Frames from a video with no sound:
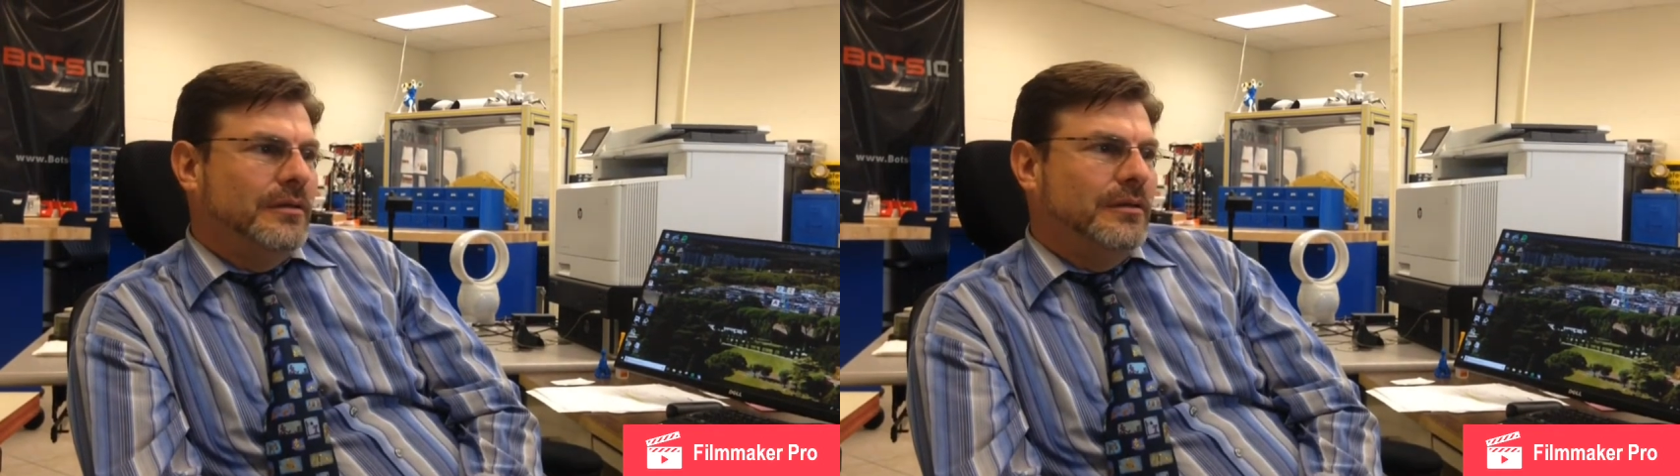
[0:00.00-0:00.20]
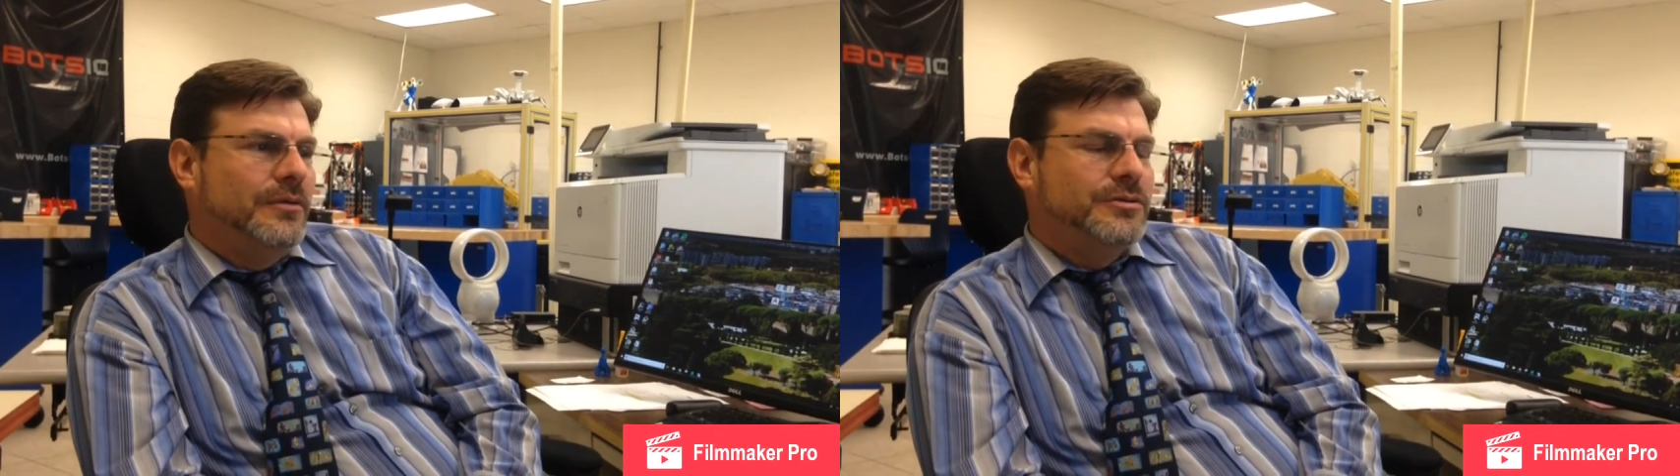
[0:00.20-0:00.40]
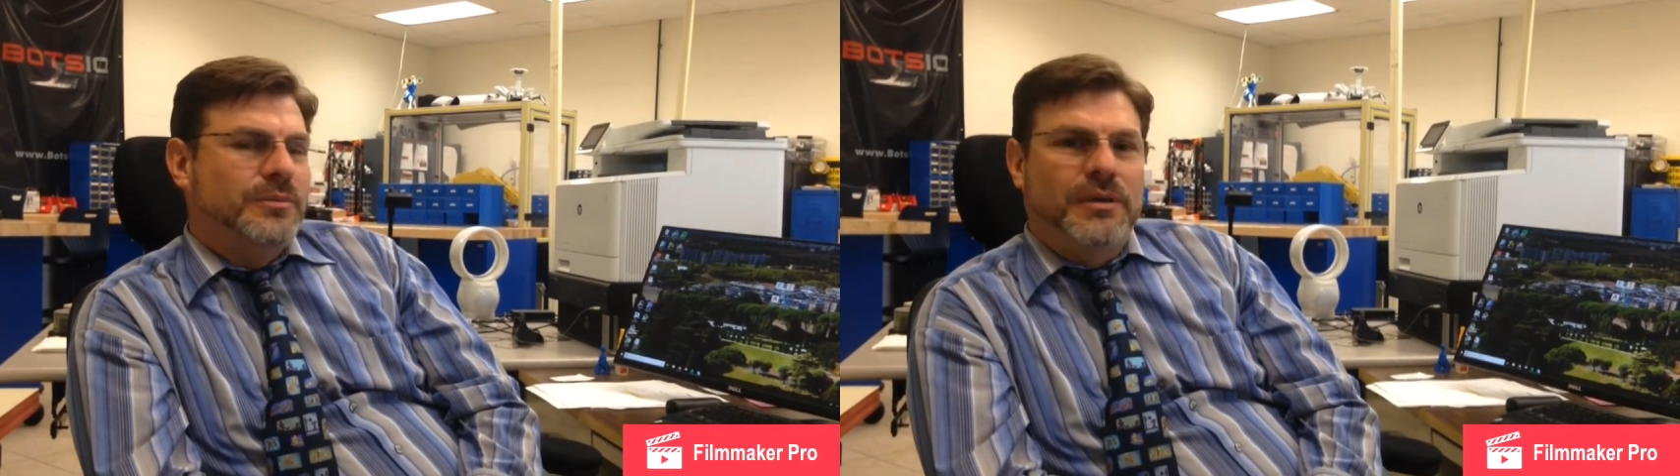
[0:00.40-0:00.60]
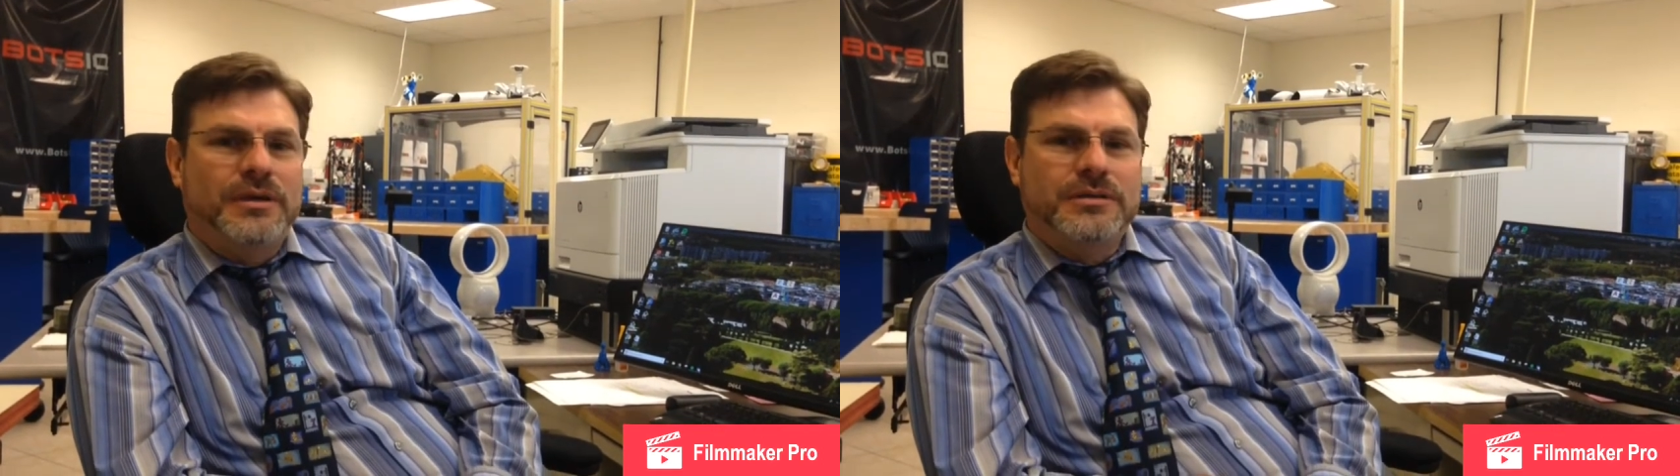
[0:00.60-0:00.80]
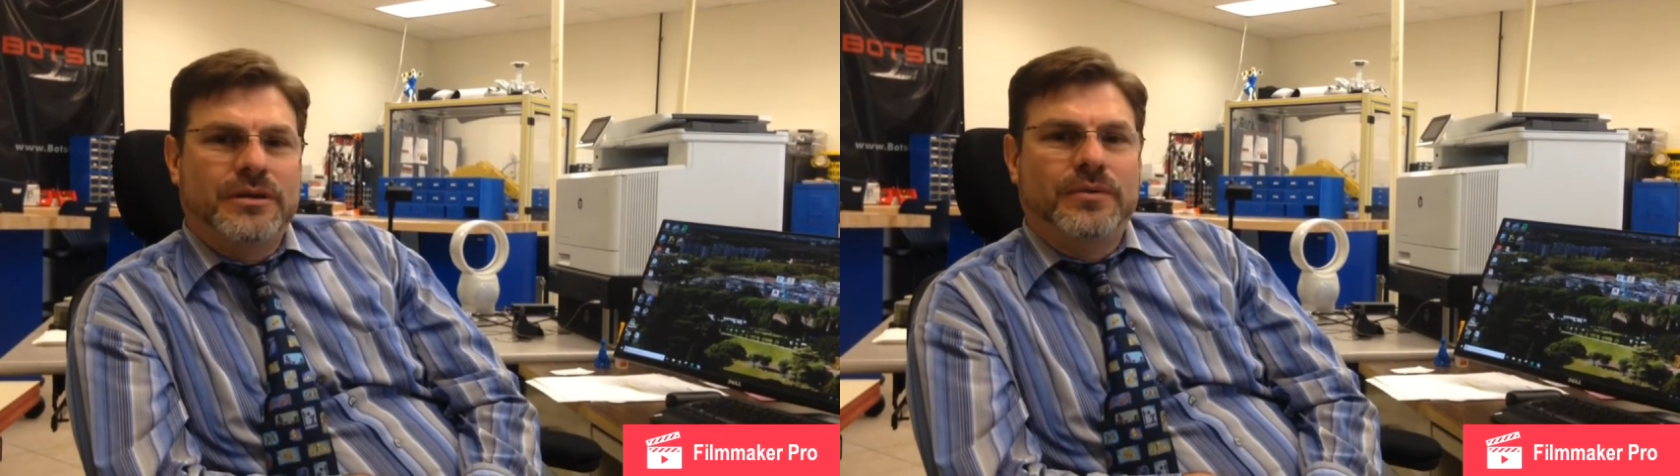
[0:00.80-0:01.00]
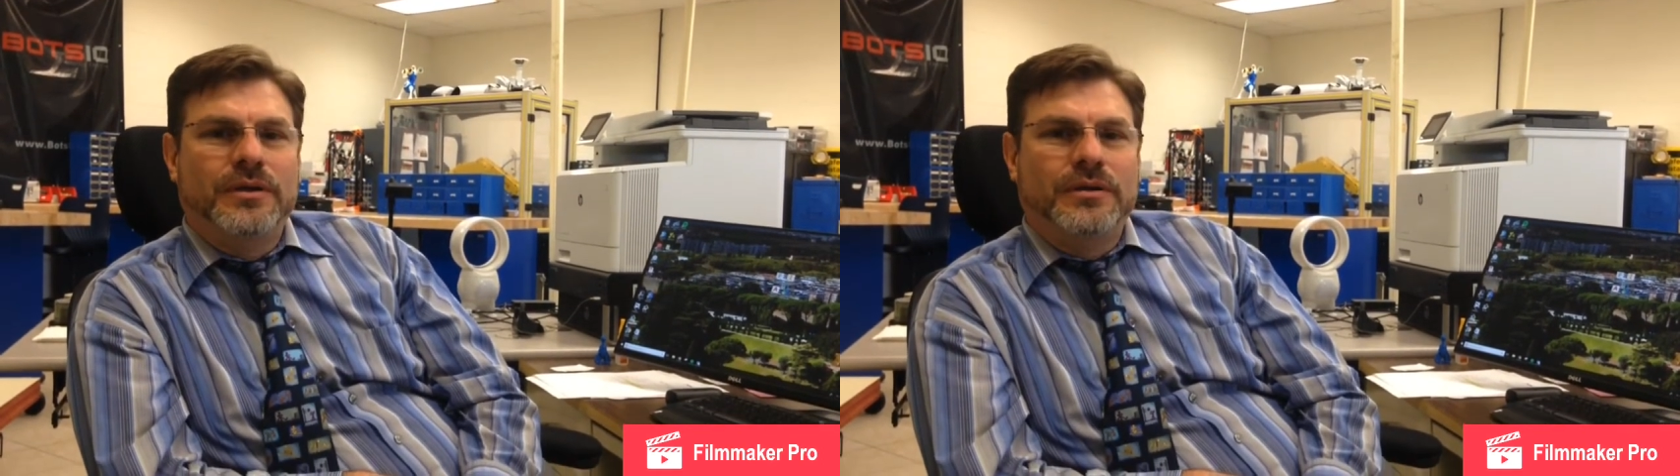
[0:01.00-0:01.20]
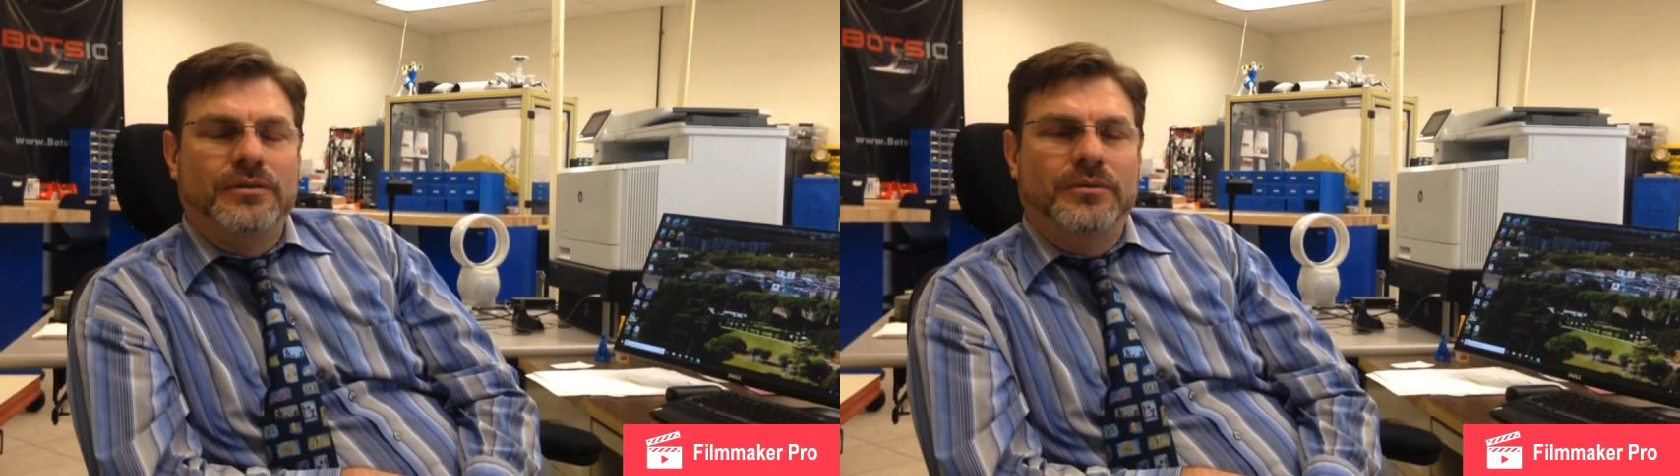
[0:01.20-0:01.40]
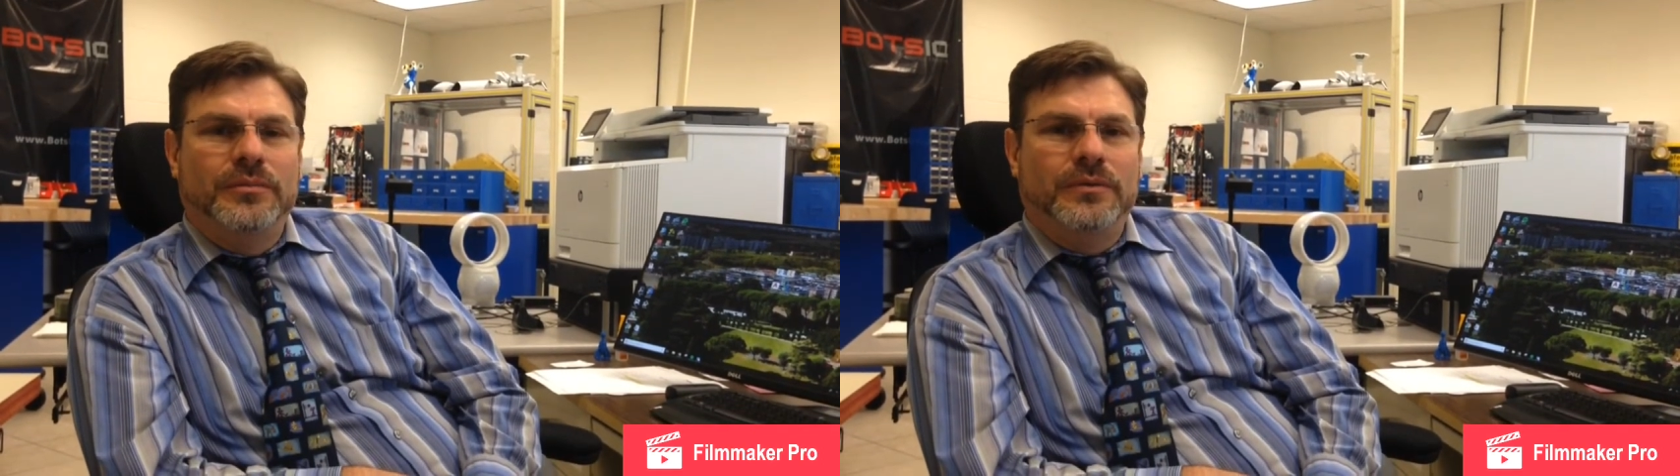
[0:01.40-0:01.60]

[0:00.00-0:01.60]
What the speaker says: there's a base curriculum